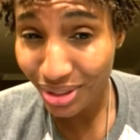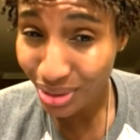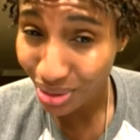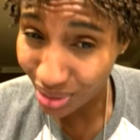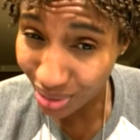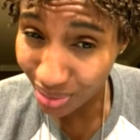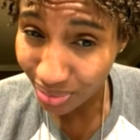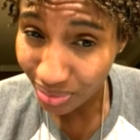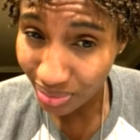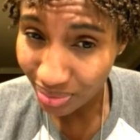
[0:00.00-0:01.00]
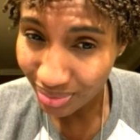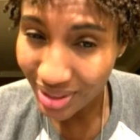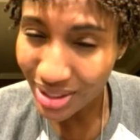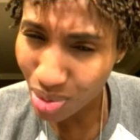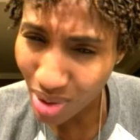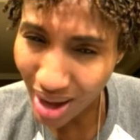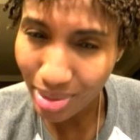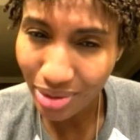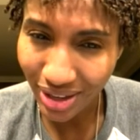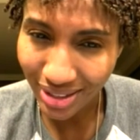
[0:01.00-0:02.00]
Do you? So why
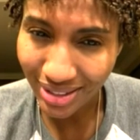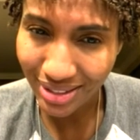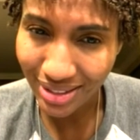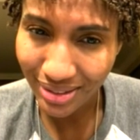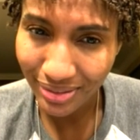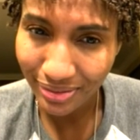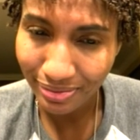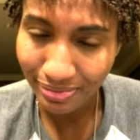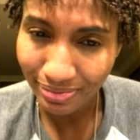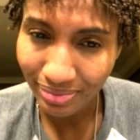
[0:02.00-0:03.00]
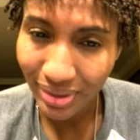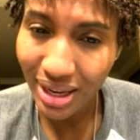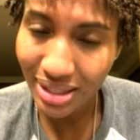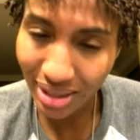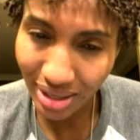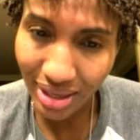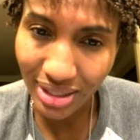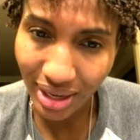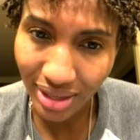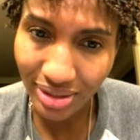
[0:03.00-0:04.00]
be racist? It's an
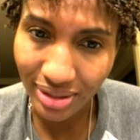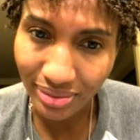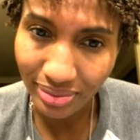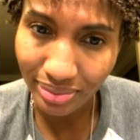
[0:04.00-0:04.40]
education.